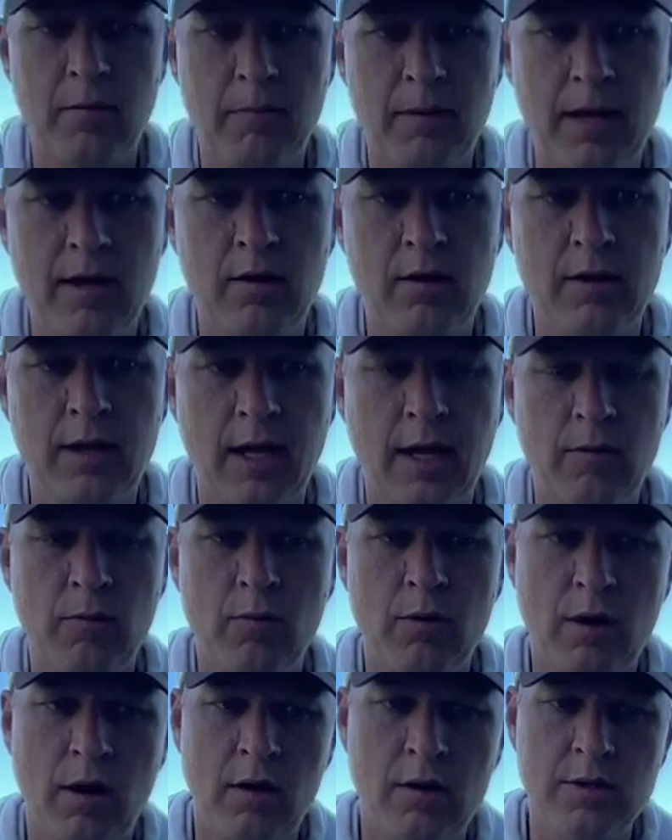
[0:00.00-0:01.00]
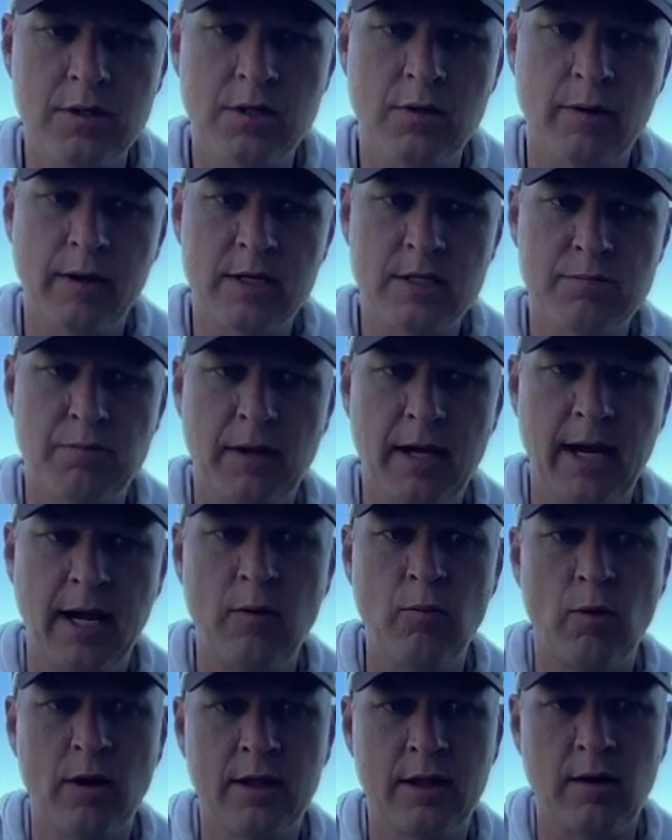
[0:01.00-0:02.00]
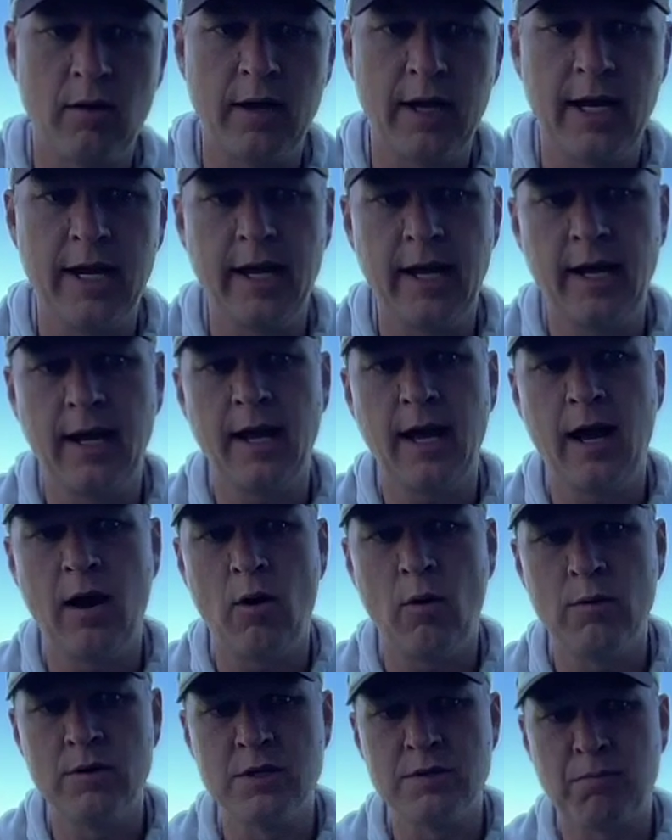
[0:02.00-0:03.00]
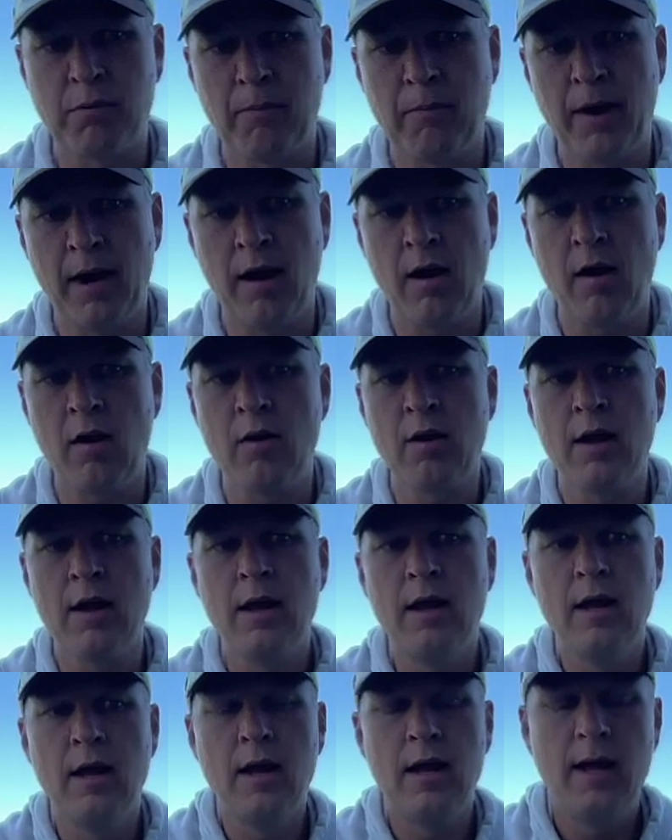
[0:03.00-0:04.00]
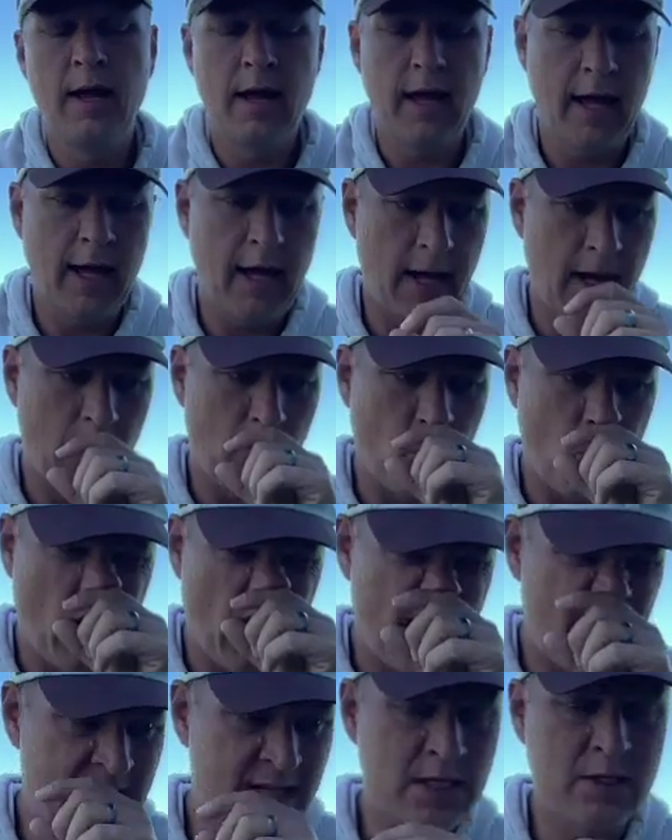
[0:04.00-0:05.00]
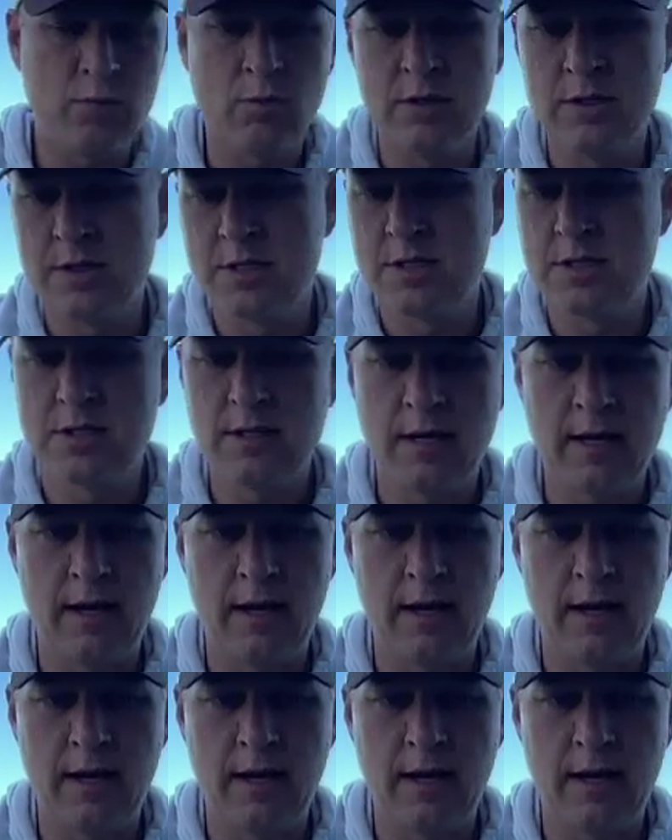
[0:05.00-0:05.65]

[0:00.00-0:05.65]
meal, and they would also explain what they're eating, how it was prepared, why this was